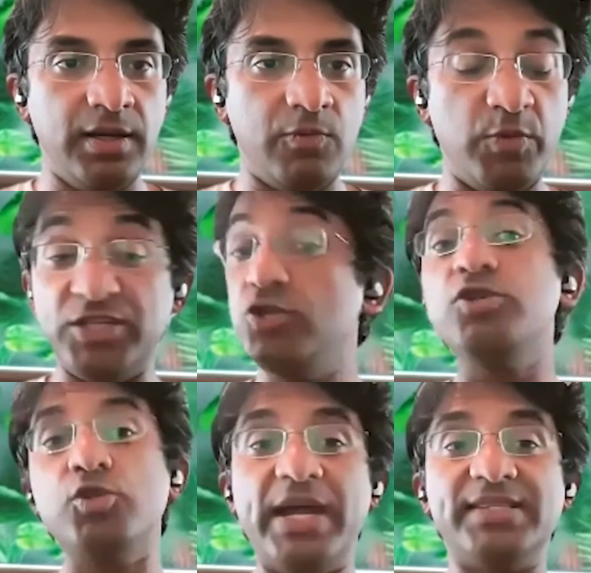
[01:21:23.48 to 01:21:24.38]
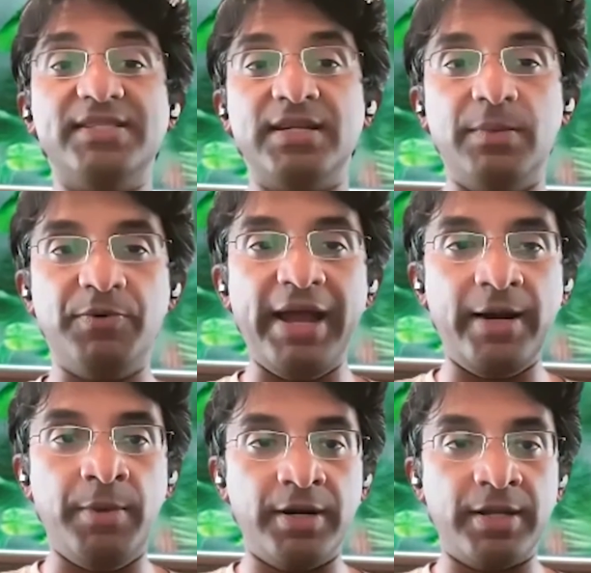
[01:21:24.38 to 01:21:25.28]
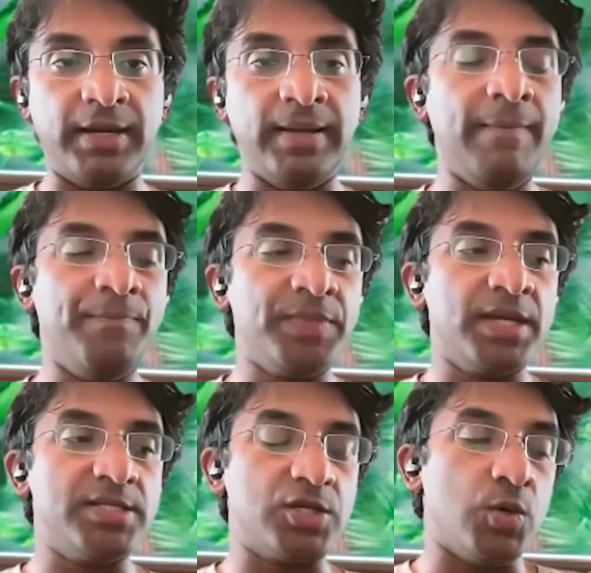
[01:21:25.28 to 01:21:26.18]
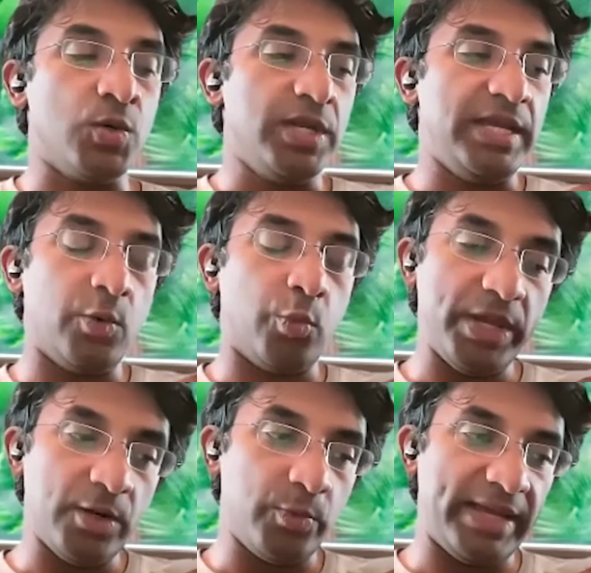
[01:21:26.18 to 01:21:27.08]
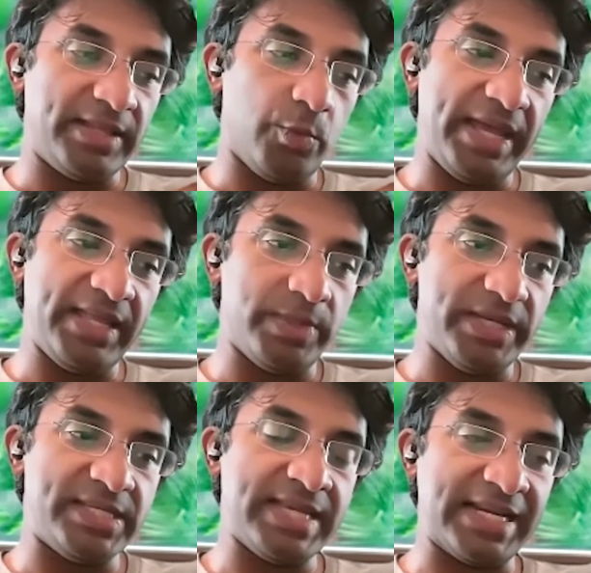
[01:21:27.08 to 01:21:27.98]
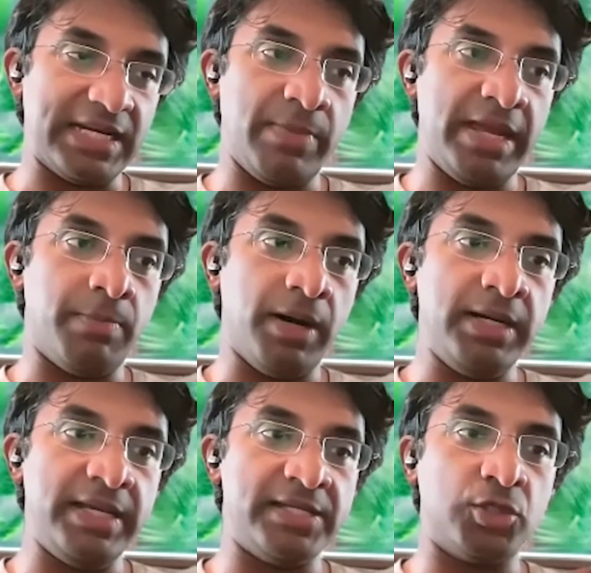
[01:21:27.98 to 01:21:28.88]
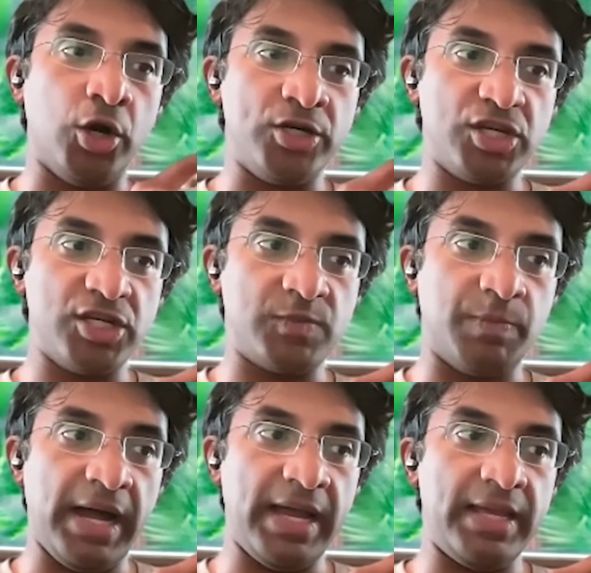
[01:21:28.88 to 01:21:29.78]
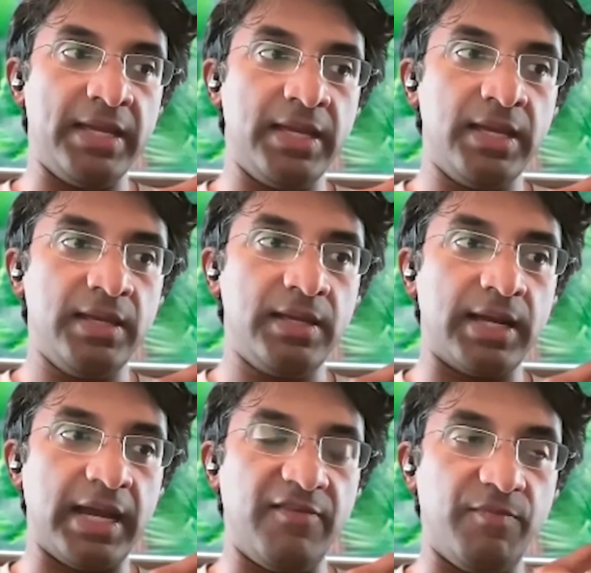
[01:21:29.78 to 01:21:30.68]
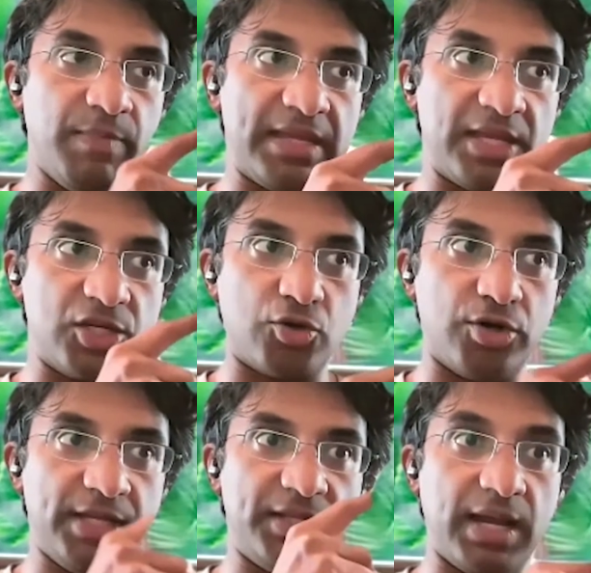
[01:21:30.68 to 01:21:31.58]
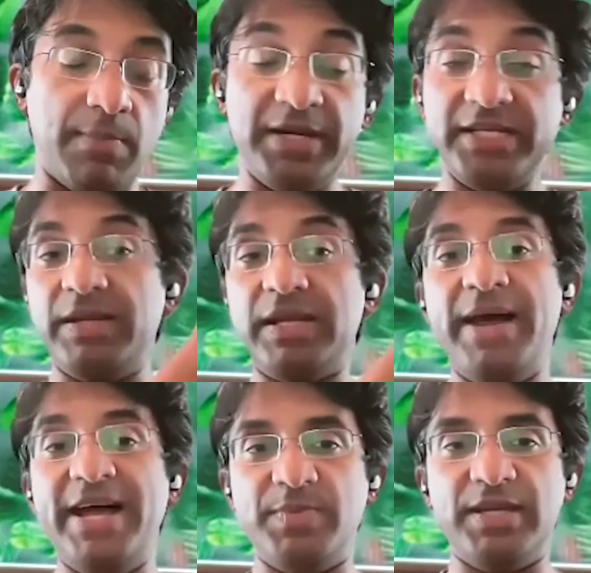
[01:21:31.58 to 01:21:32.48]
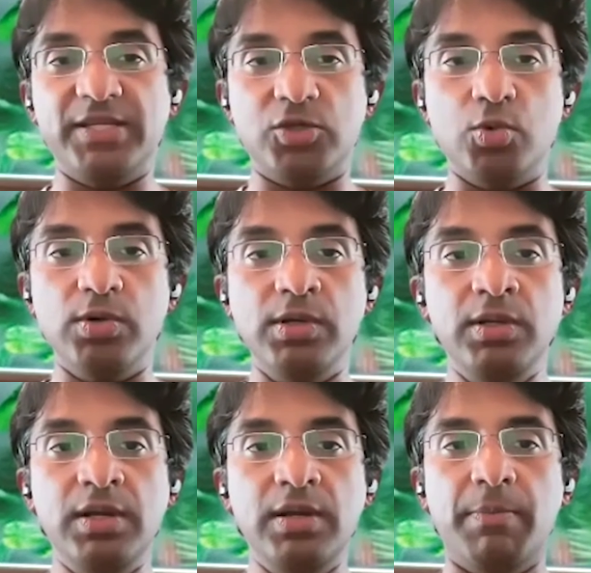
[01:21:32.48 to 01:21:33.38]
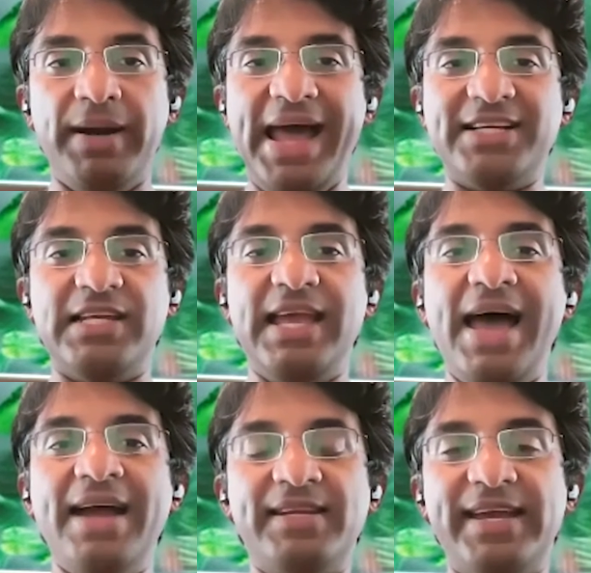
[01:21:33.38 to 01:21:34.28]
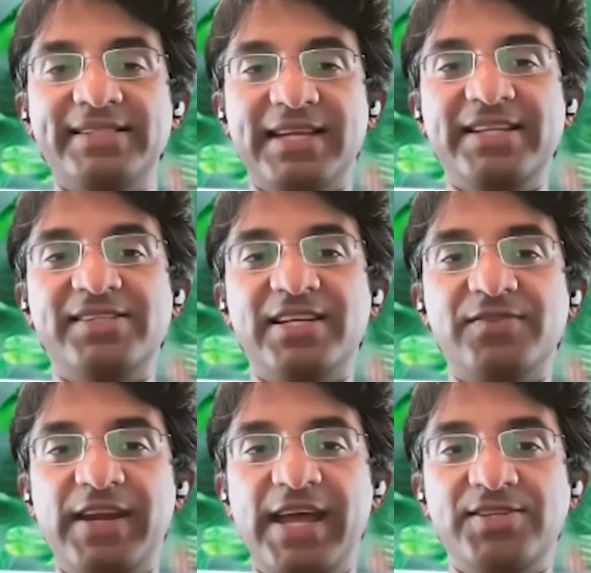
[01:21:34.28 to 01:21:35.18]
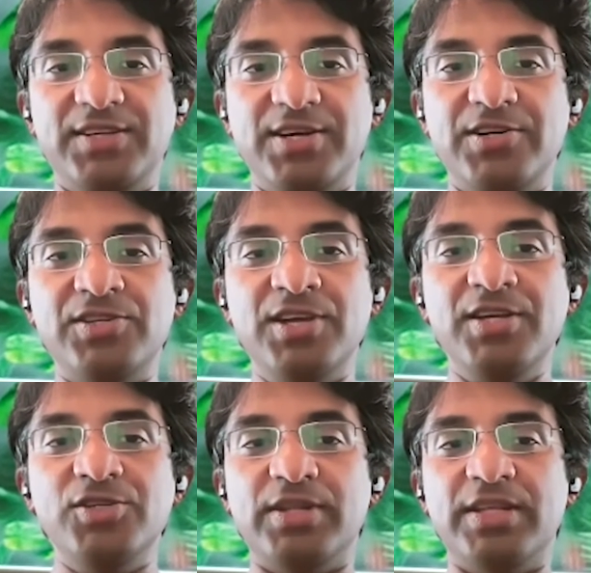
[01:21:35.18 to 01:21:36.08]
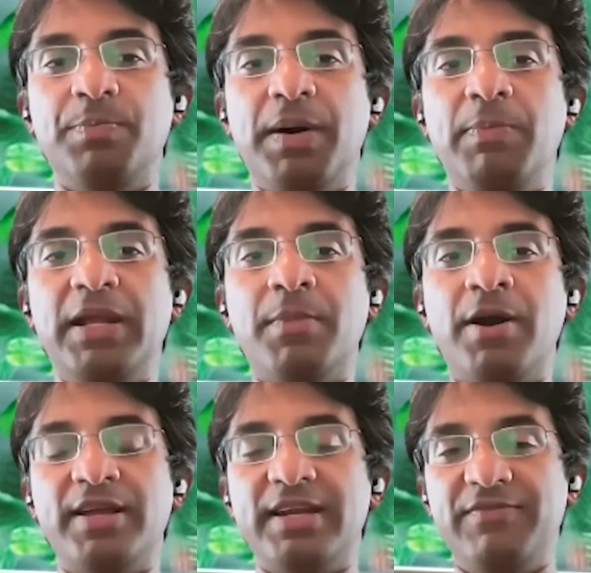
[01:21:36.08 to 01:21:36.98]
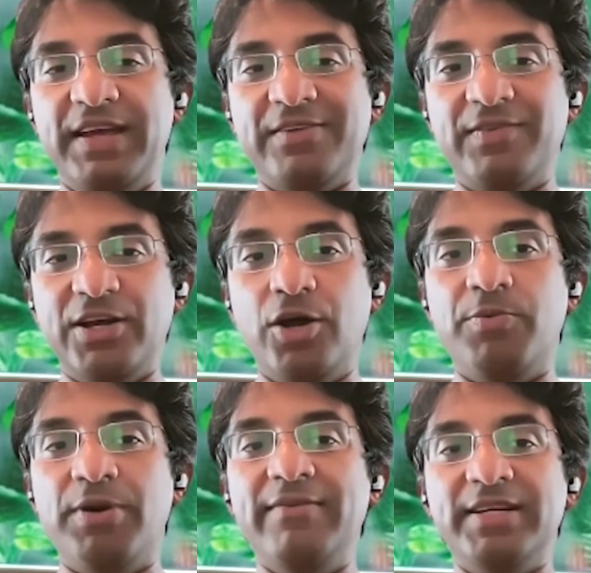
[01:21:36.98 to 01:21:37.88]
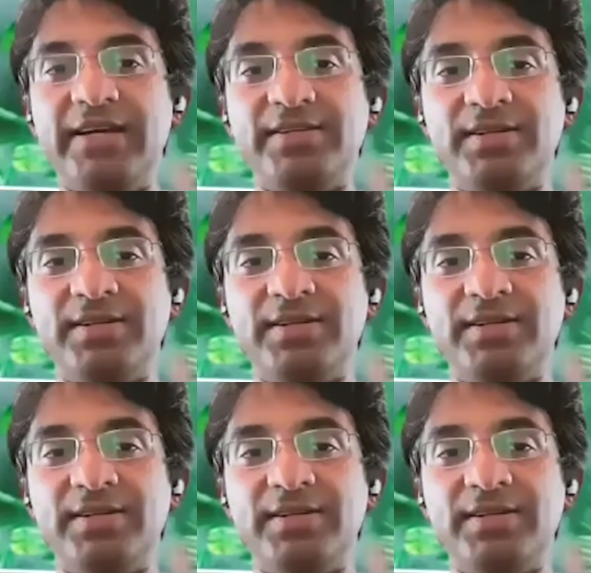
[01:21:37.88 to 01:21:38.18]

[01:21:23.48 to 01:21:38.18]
which used to exist in the prior market. So in a weird way, the way the VCs actually made money is not just by kind of making sure that the companies become as big as Google, but actually acting as late stage financiers so that the public market effectively got privatized.